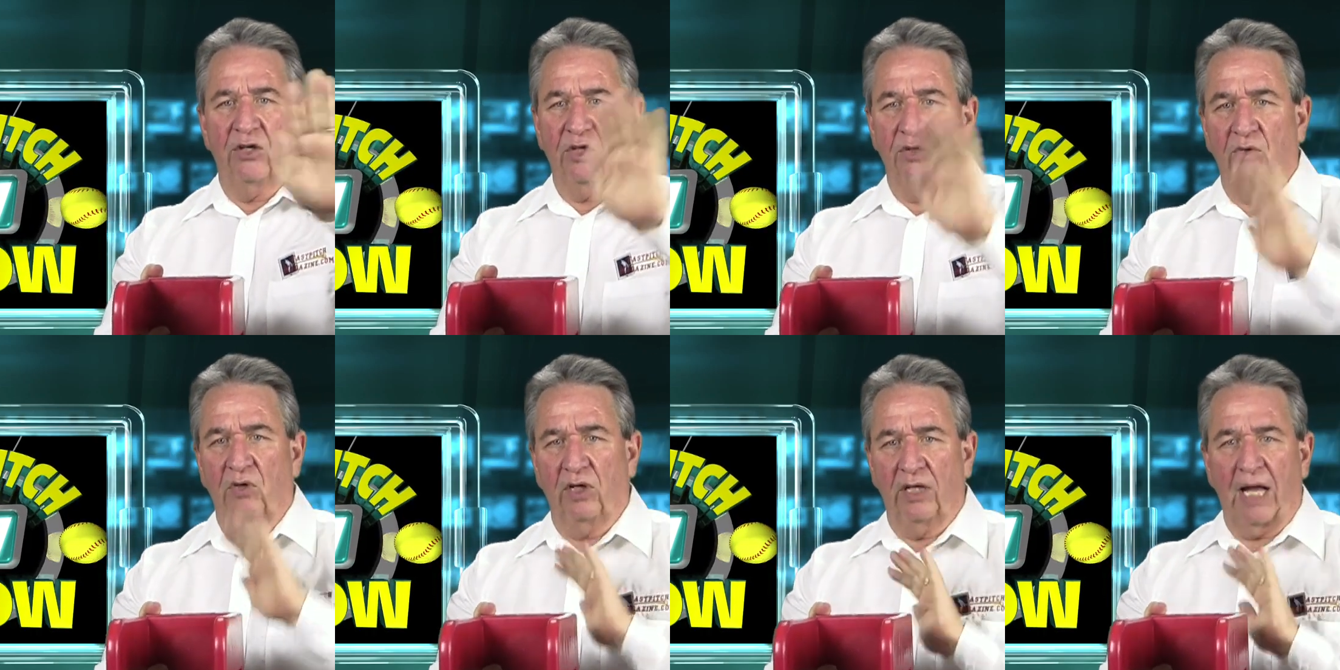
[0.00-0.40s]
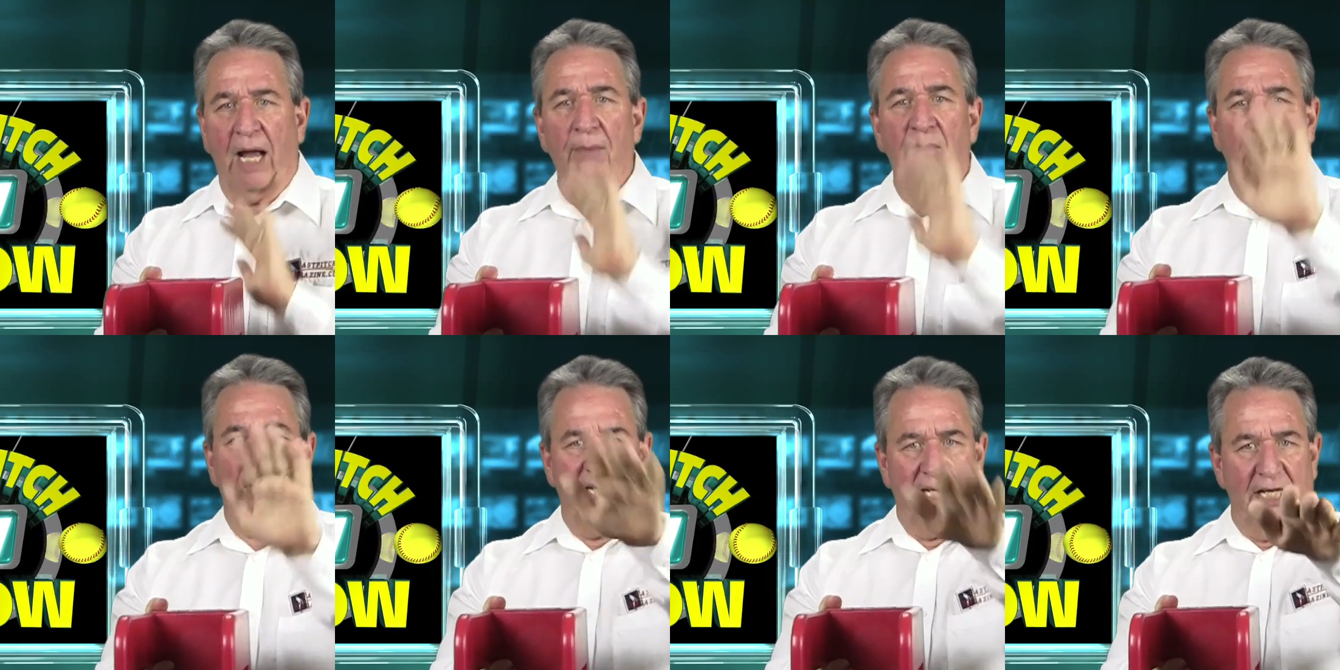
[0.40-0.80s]
You were,
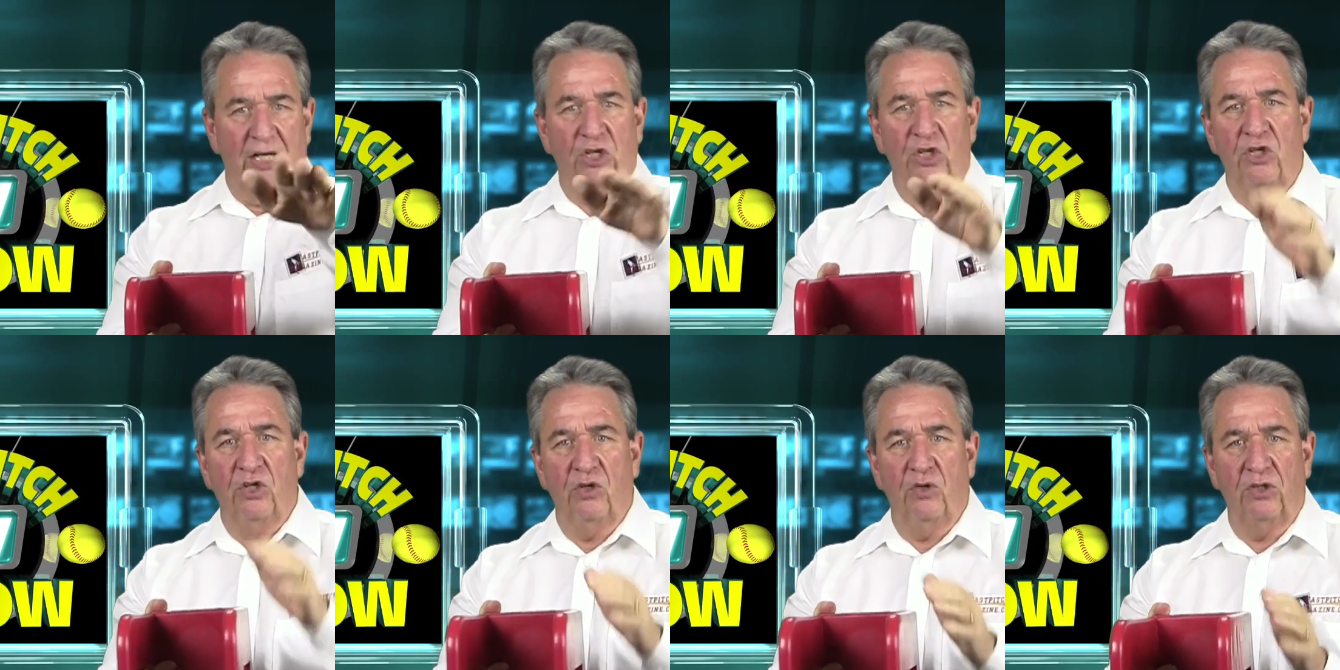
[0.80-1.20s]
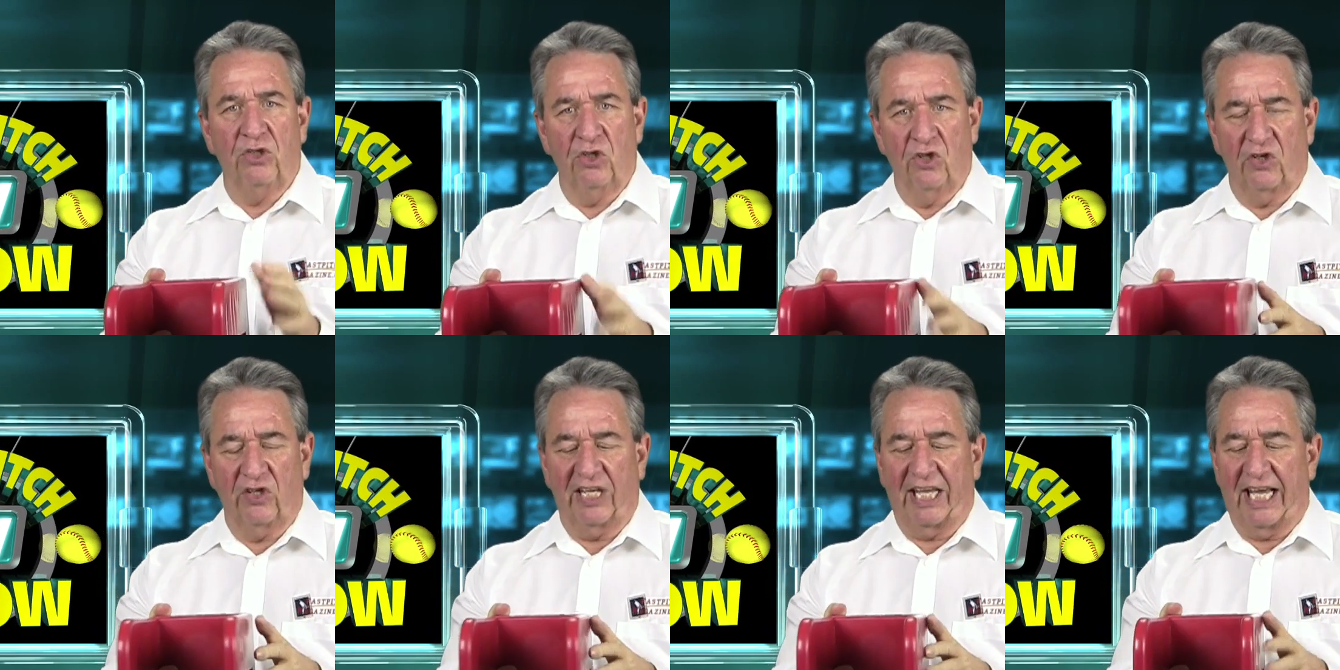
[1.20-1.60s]
I'm looking at you and
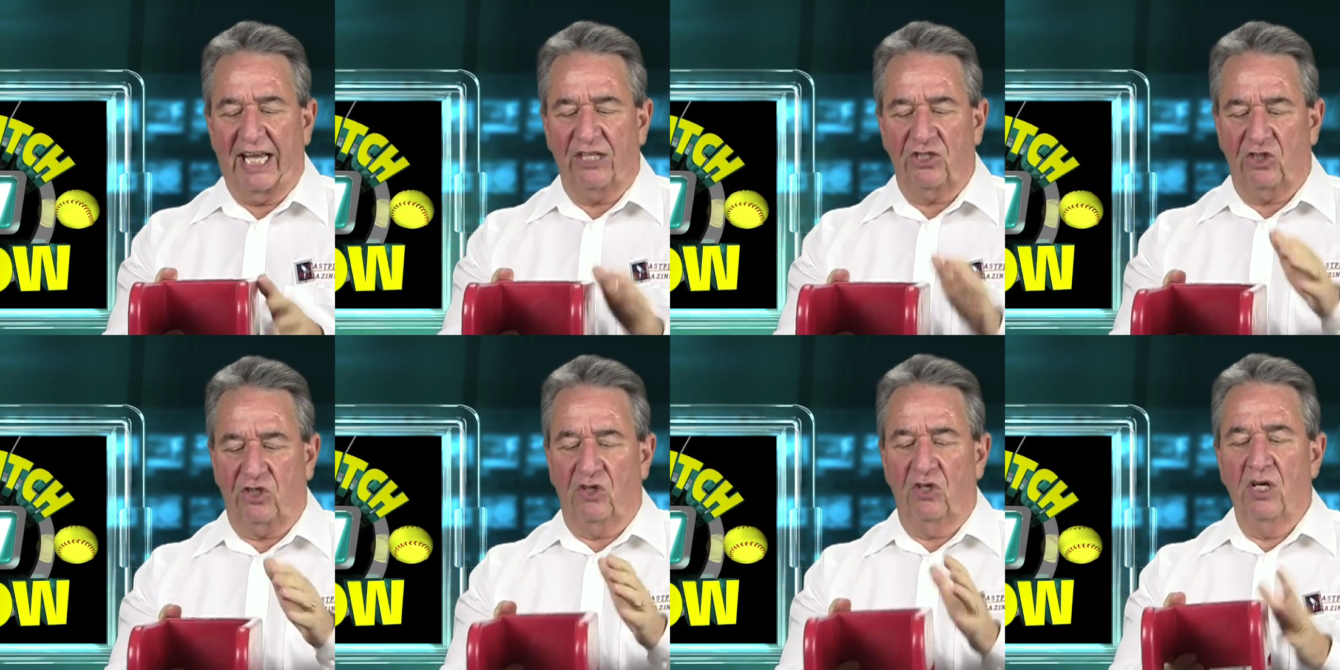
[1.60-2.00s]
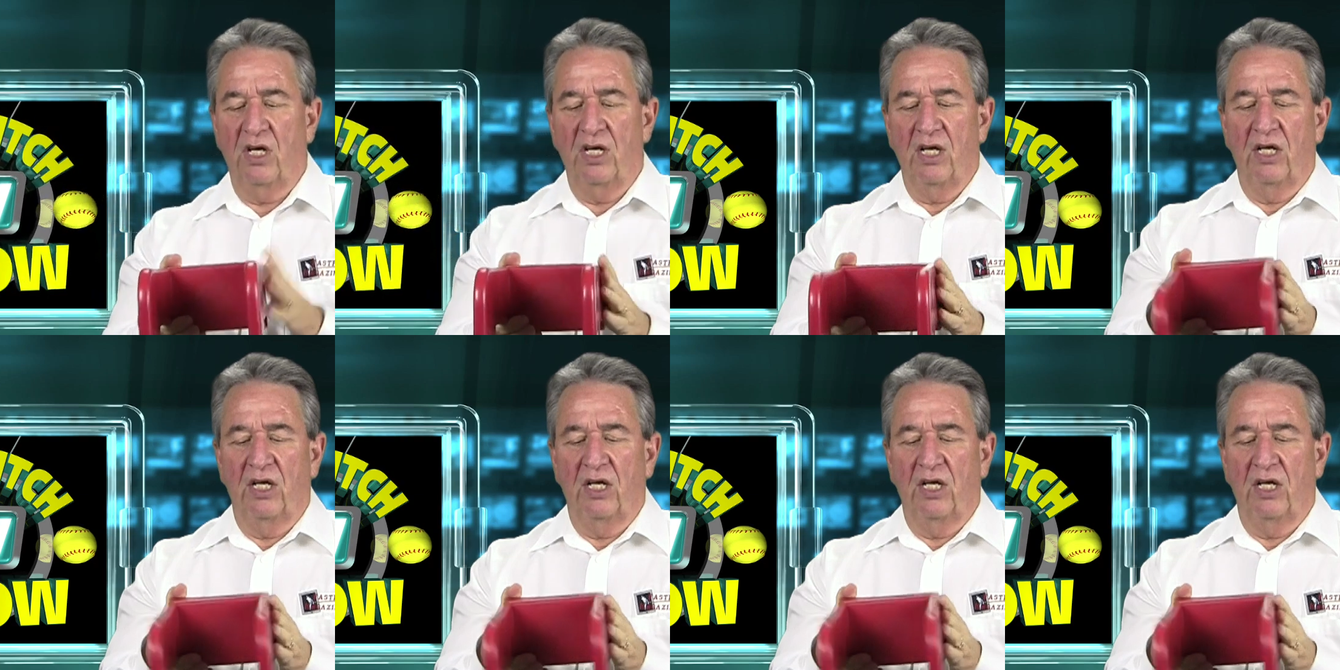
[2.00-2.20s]
you're the catcher.